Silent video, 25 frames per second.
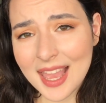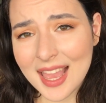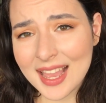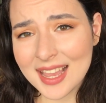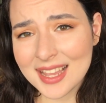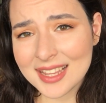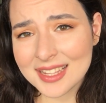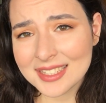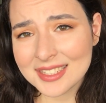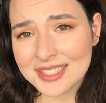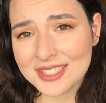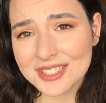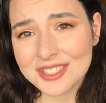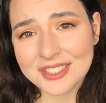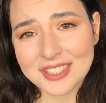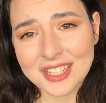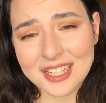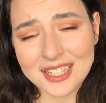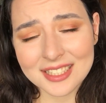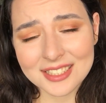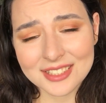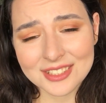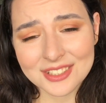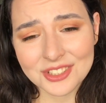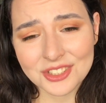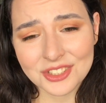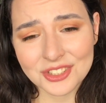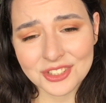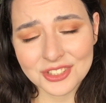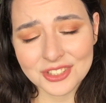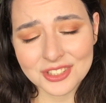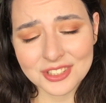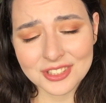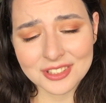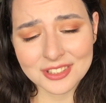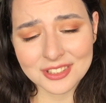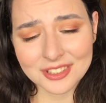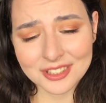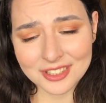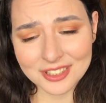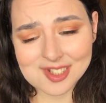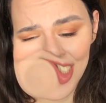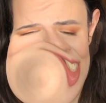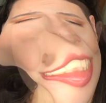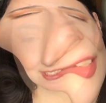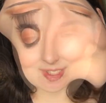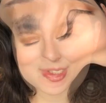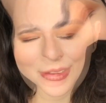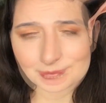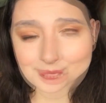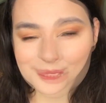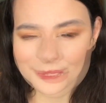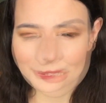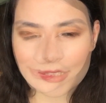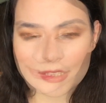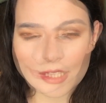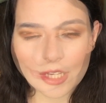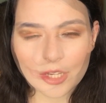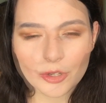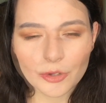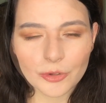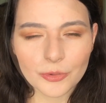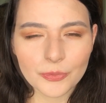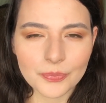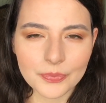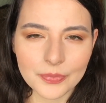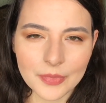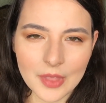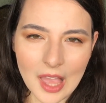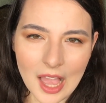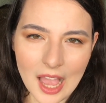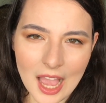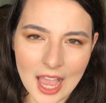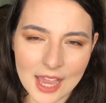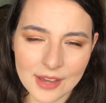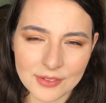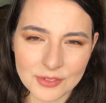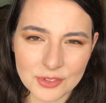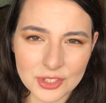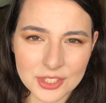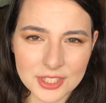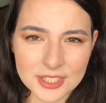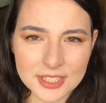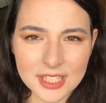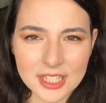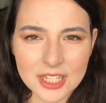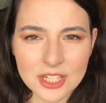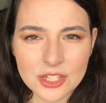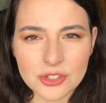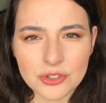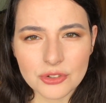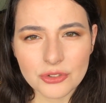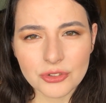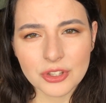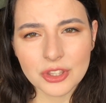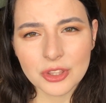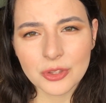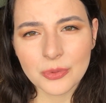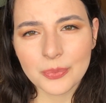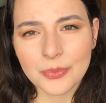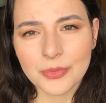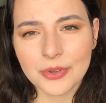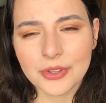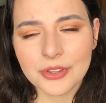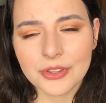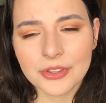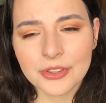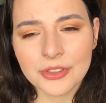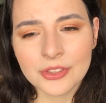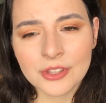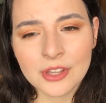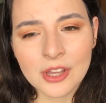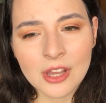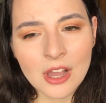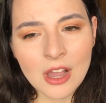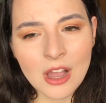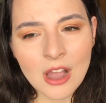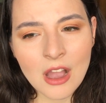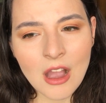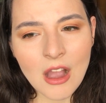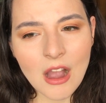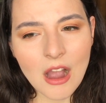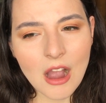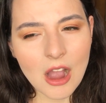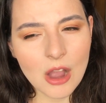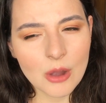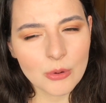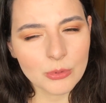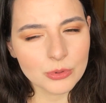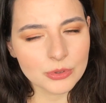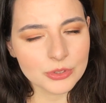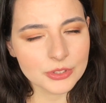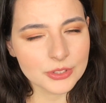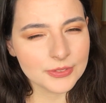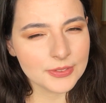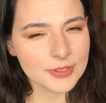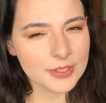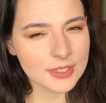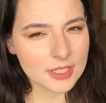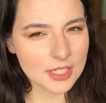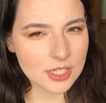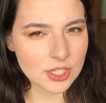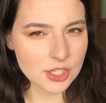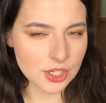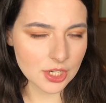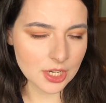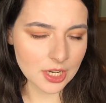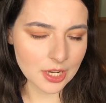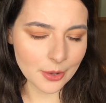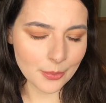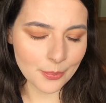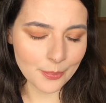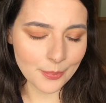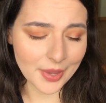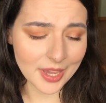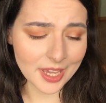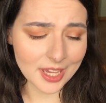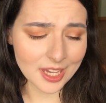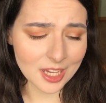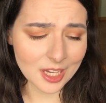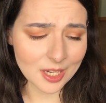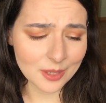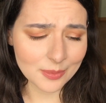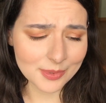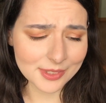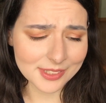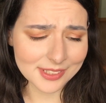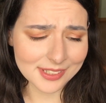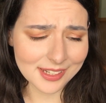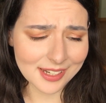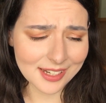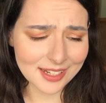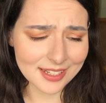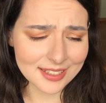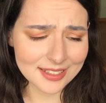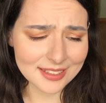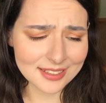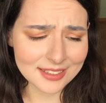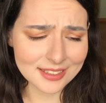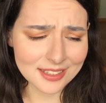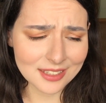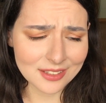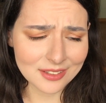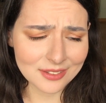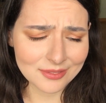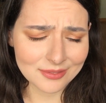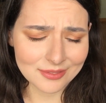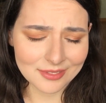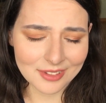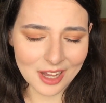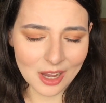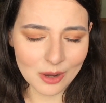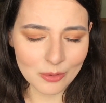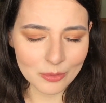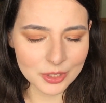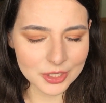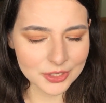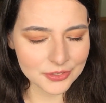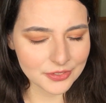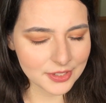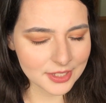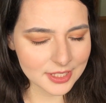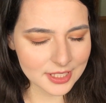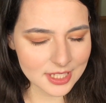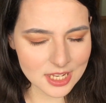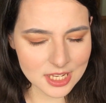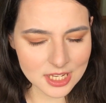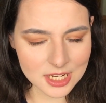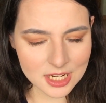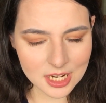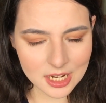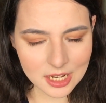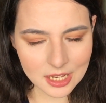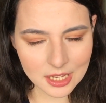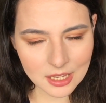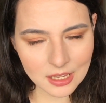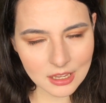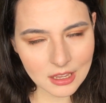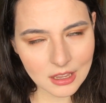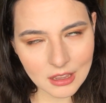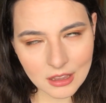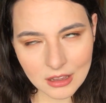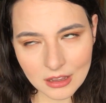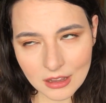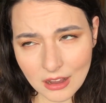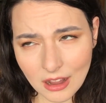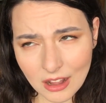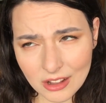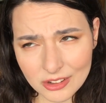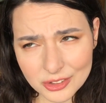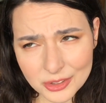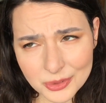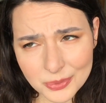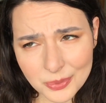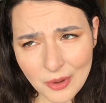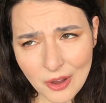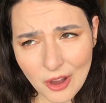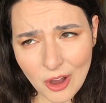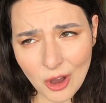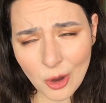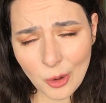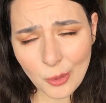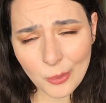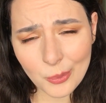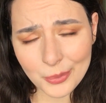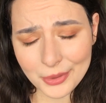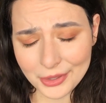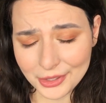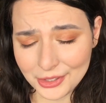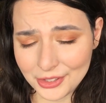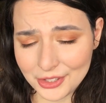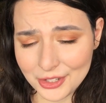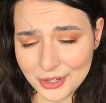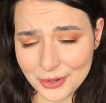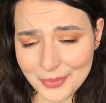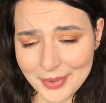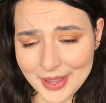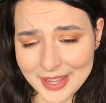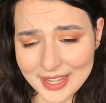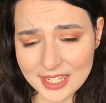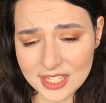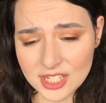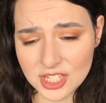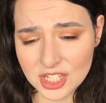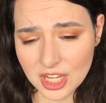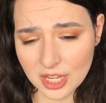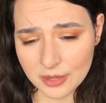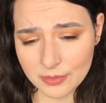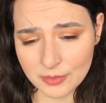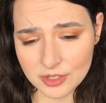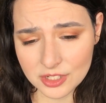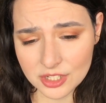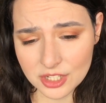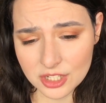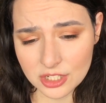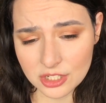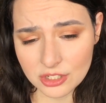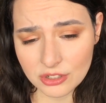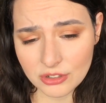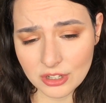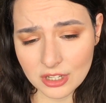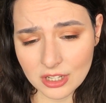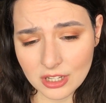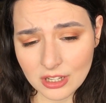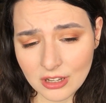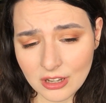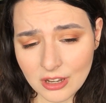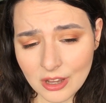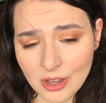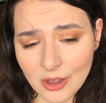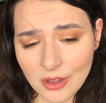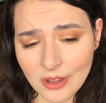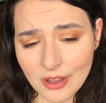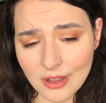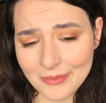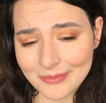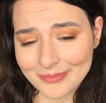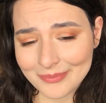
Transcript: and let's just start. So I have to say, during the month I was visiting makeup sites. I was visiting Colourpop, Beauty Bay, Tanuka,